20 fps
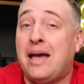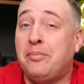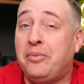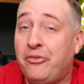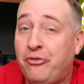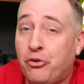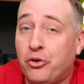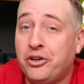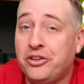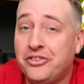And
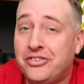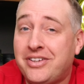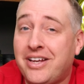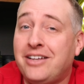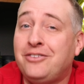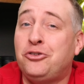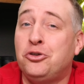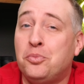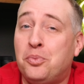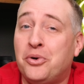before you
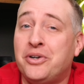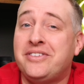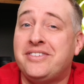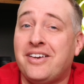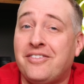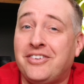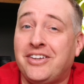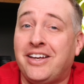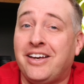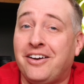say
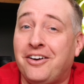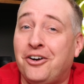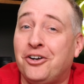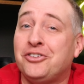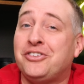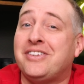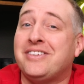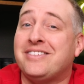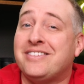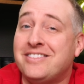2.7
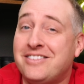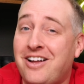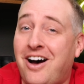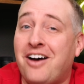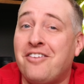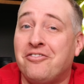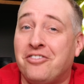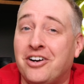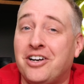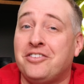gigahertz is
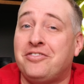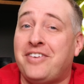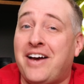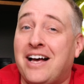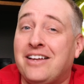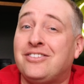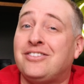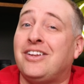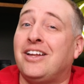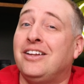not very
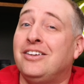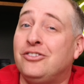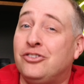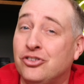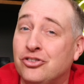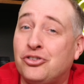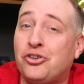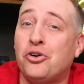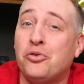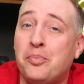fast,
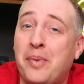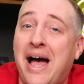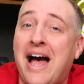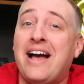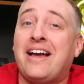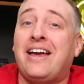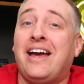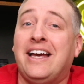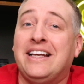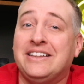just go
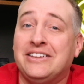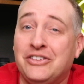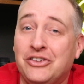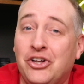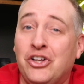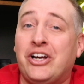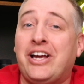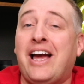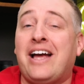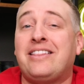back and
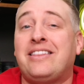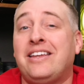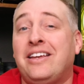look at